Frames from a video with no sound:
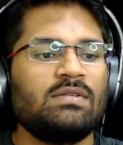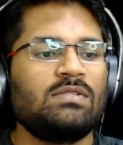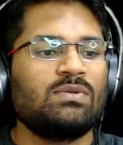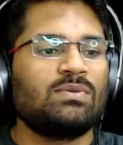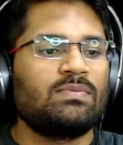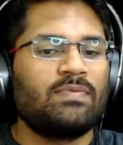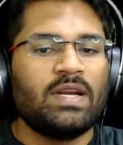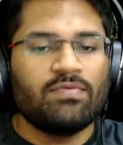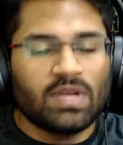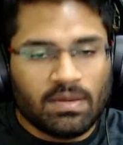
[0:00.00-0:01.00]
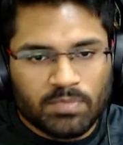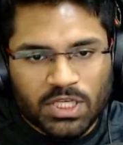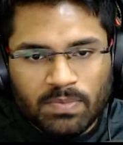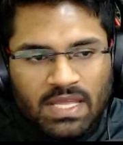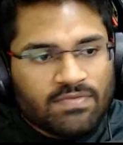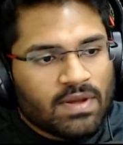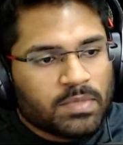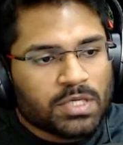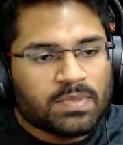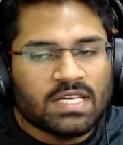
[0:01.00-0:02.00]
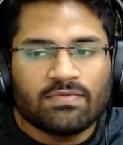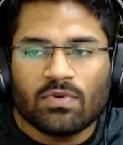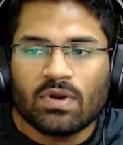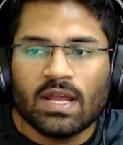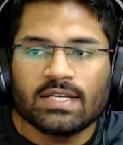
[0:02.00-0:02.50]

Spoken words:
So very difficult. Yeah, bishop d5, bishop c4